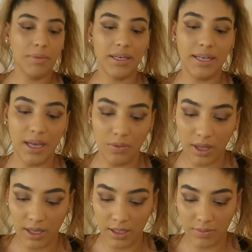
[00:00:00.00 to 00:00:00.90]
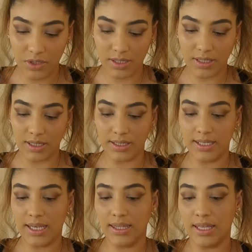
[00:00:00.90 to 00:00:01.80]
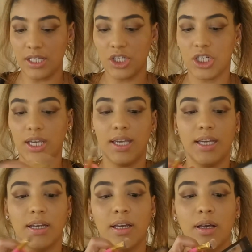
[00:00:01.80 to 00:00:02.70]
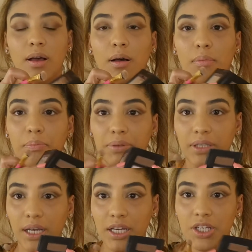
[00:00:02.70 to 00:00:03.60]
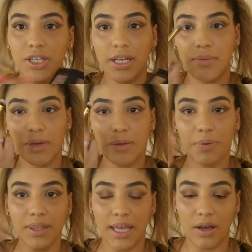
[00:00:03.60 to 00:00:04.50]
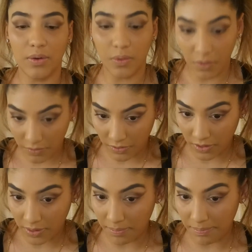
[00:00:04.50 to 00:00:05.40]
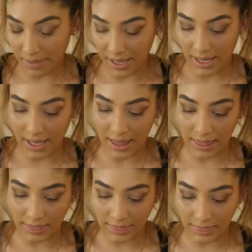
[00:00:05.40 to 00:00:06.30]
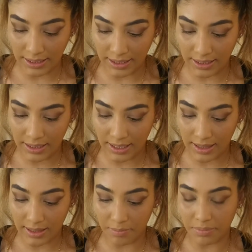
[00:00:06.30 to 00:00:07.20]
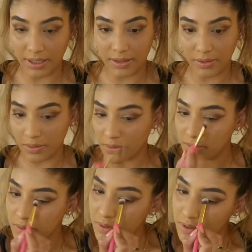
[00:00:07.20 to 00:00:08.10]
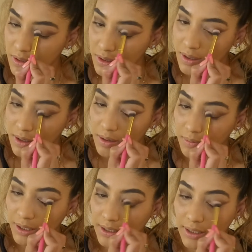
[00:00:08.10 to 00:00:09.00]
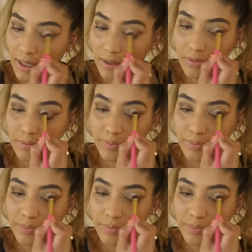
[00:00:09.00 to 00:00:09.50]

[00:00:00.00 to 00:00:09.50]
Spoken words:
Now I'm just gonna take that shade Blush, and I'm gonna put that all over my lid and then blend it out.